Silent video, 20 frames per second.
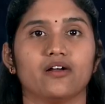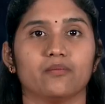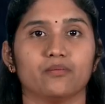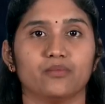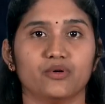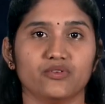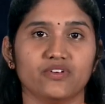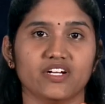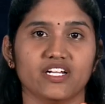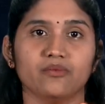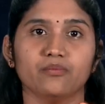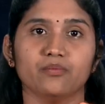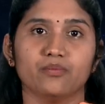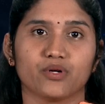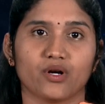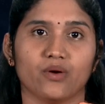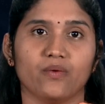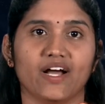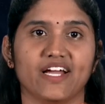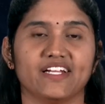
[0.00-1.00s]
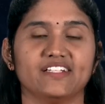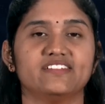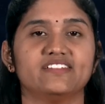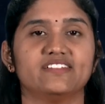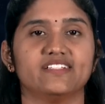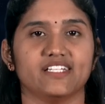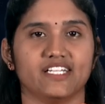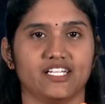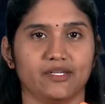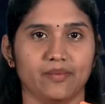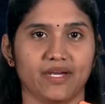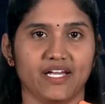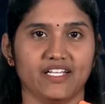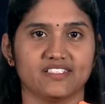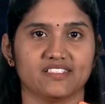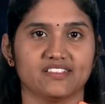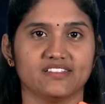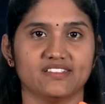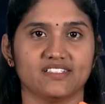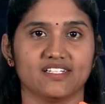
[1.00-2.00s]
Bhuvan provides
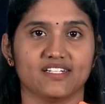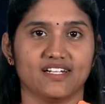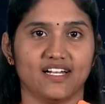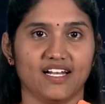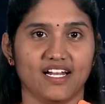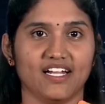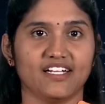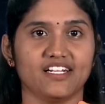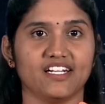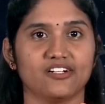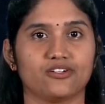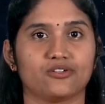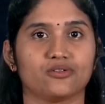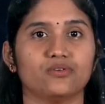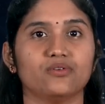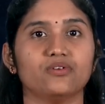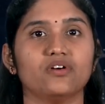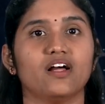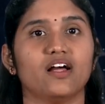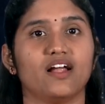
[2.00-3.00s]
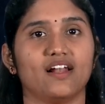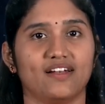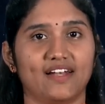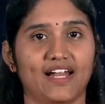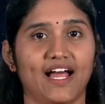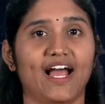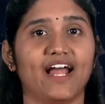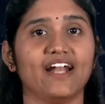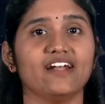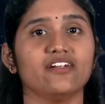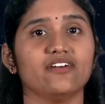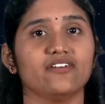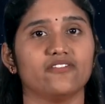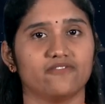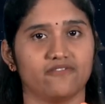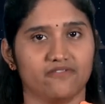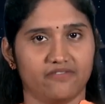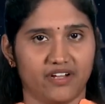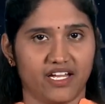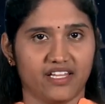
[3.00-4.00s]
images relating to land,
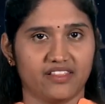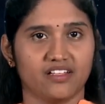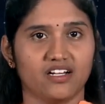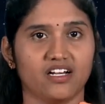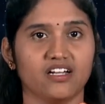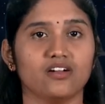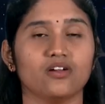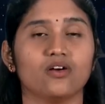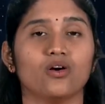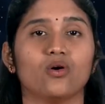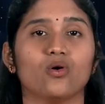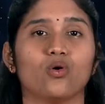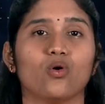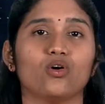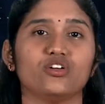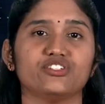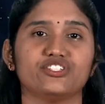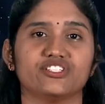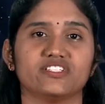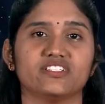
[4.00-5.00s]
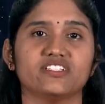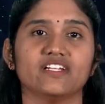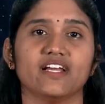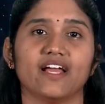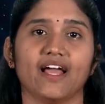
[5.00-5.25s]
weather, ocean